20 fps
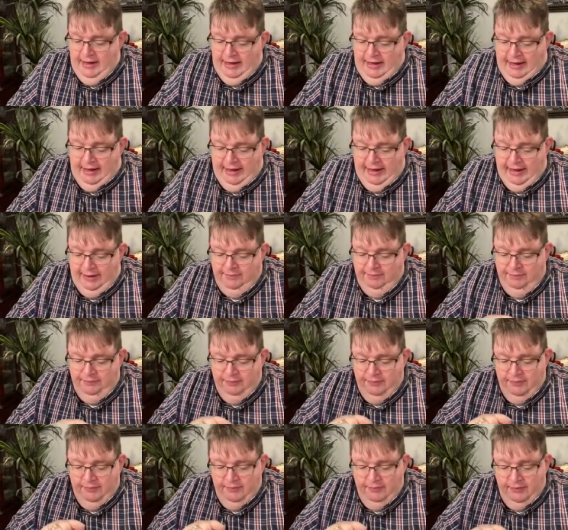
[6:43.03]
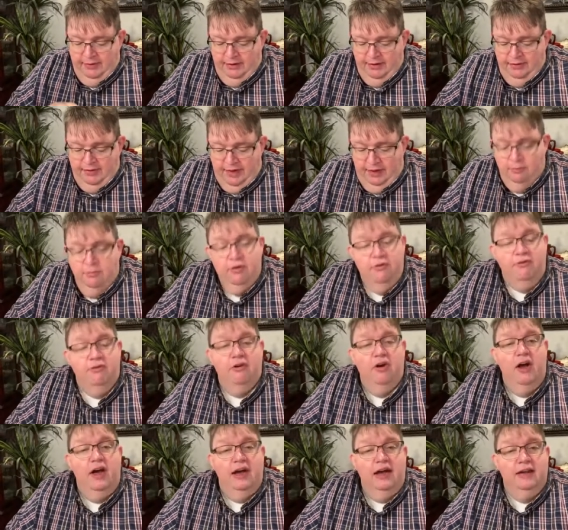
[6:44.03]
And they were
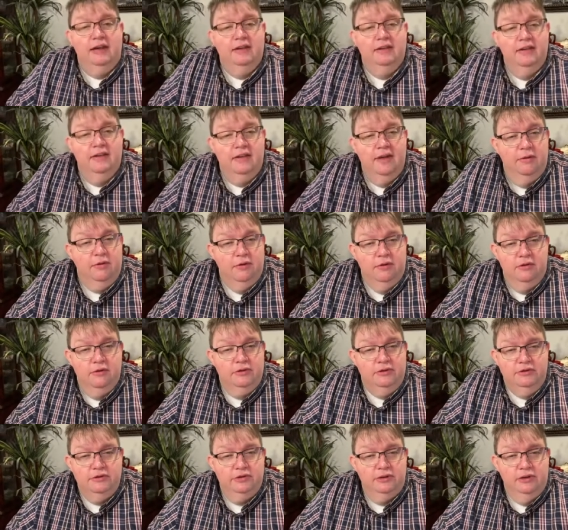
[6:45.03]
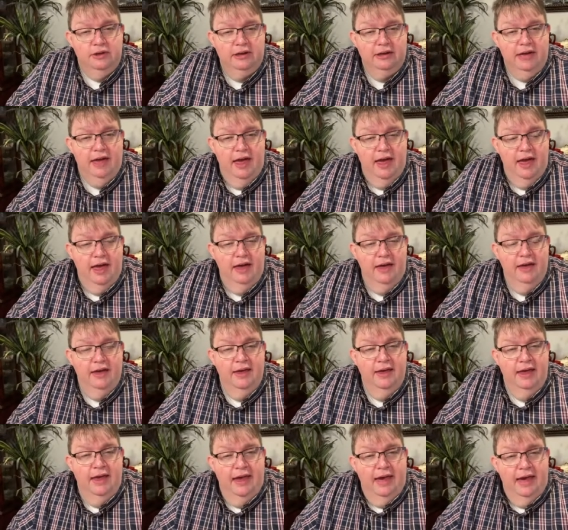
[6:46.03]
afraid that they were going to surely die.
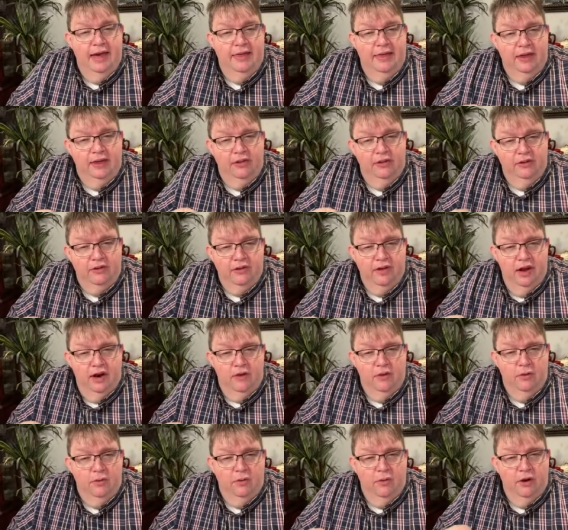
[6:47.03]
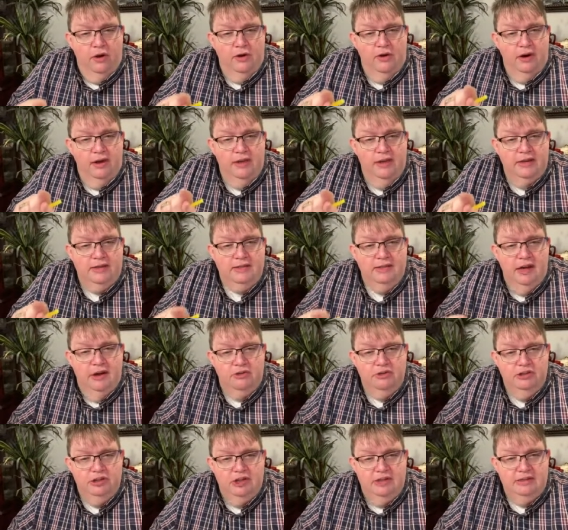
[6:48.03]
And they looked out on the water and they saw
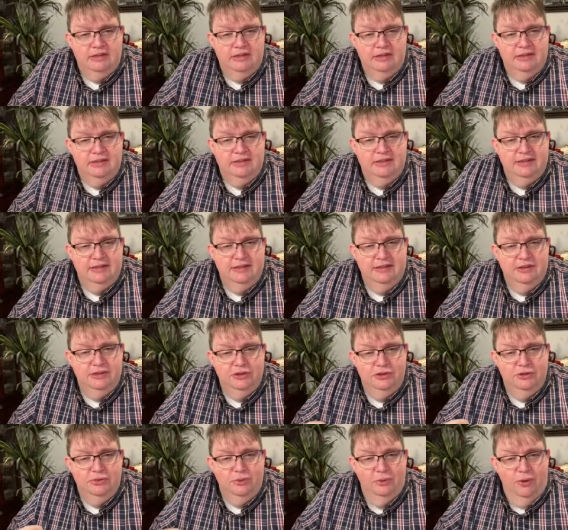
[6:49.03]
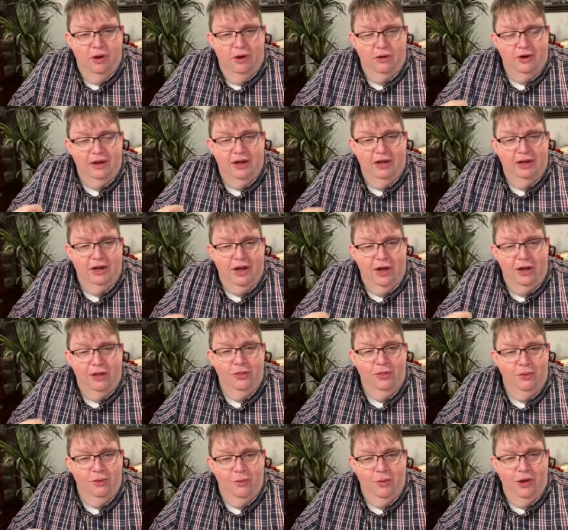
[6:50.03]
Jesus walking on
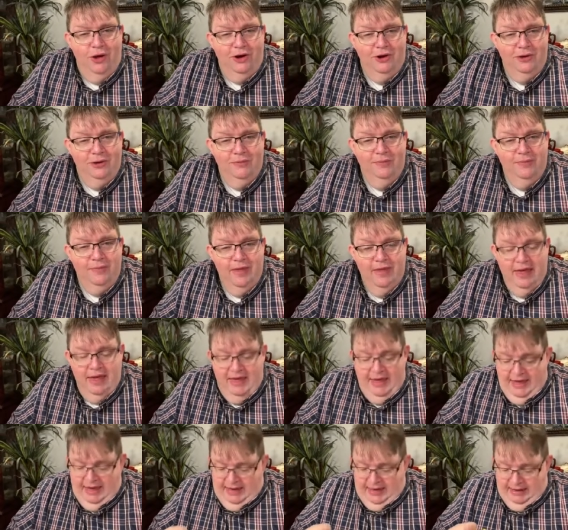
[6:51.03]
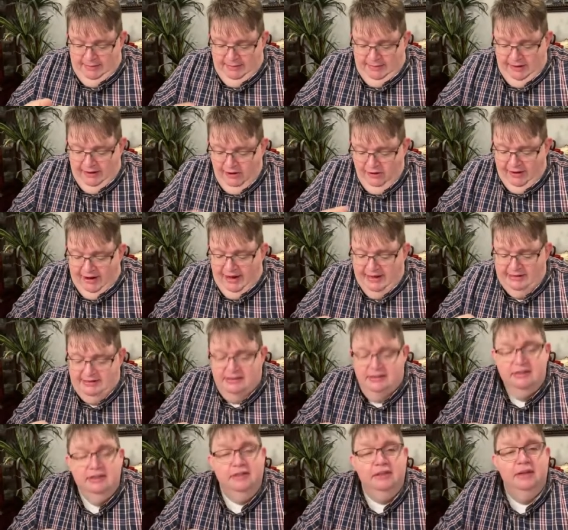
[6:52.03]
the water. And Peter asked
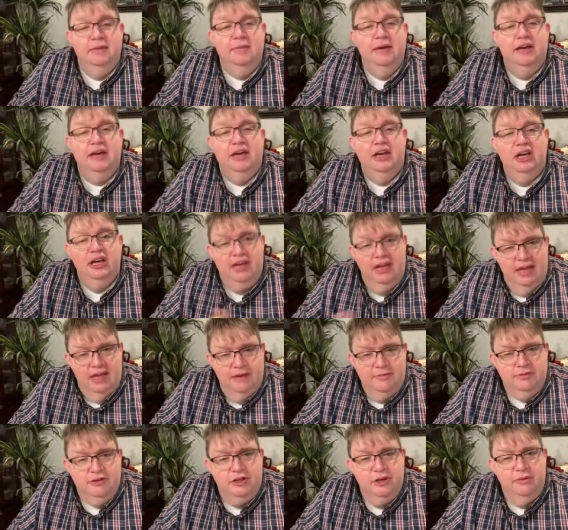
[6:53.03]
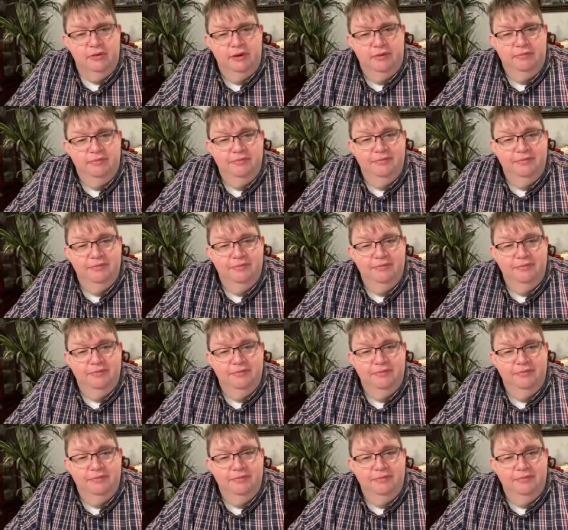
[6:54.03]
them, could he come to him?